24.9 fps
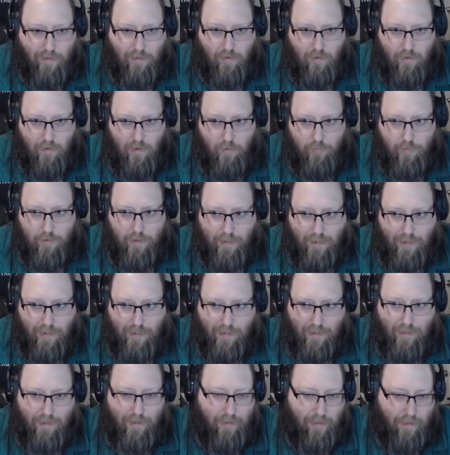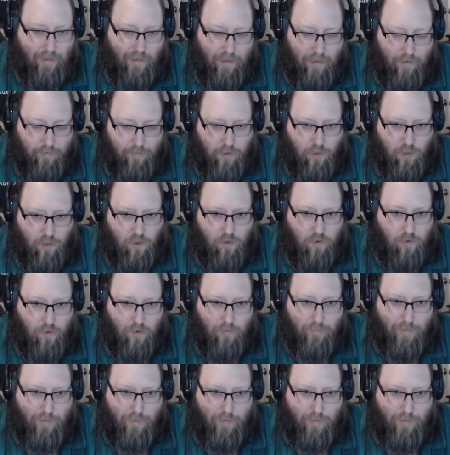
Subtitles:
I wouldn't say it's an easy language to learn,